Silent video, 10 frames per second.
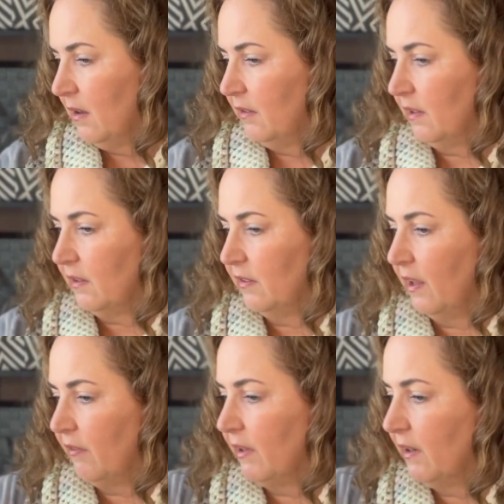6,
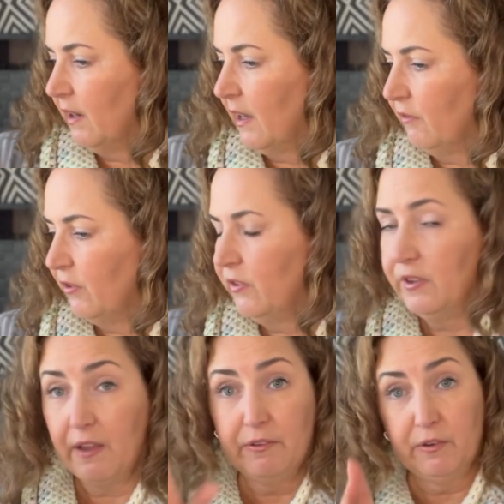7. I have
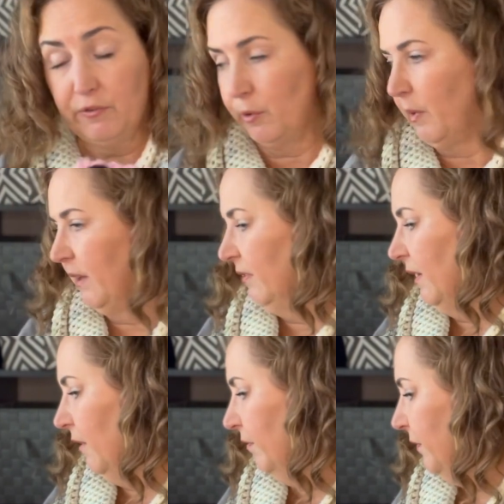7 for
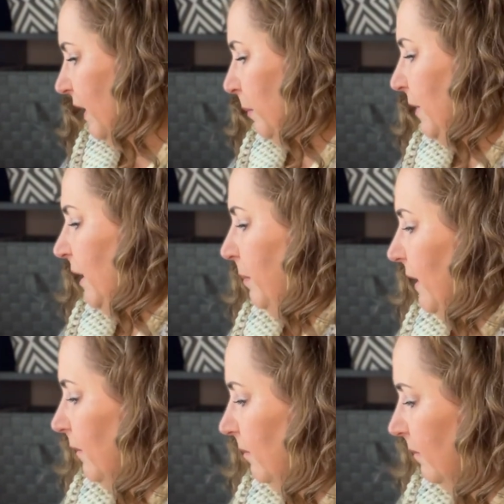myself that I'm keeping.